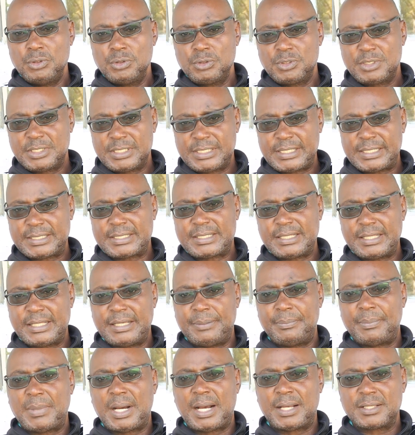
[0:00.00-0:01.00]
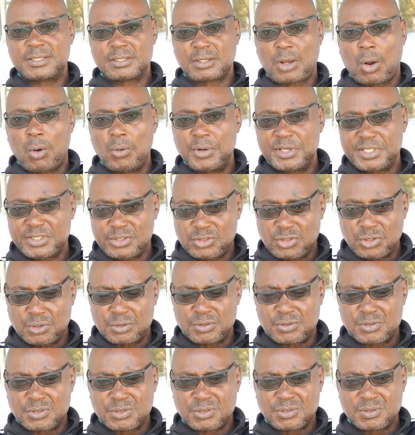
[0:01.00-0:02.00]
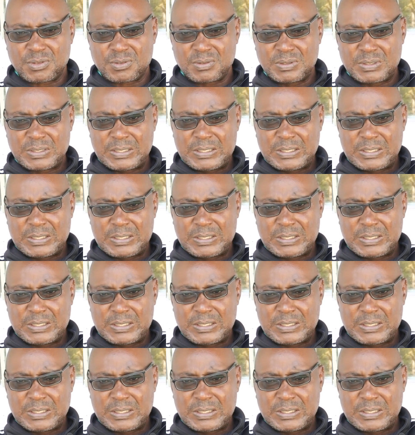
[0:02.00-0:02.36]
state them as questions,